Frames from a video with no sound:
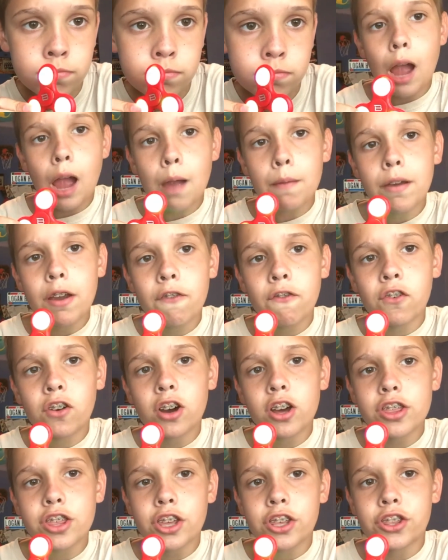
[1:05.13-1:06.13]
I
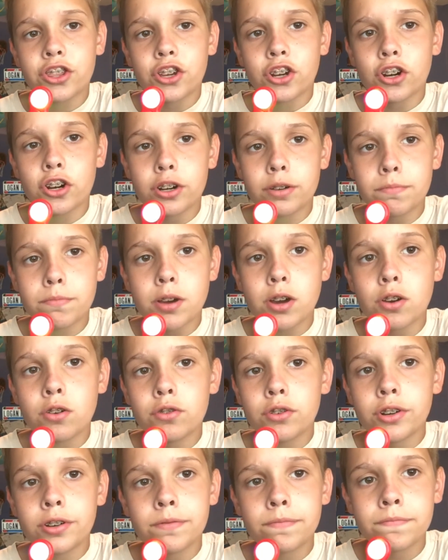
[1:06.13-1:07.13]
prefer the 3rd
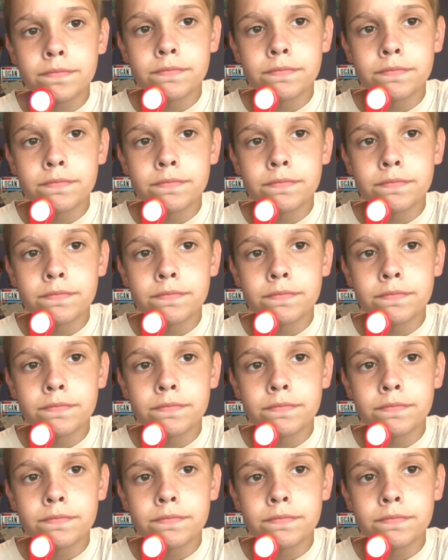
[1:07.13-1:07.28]
mode.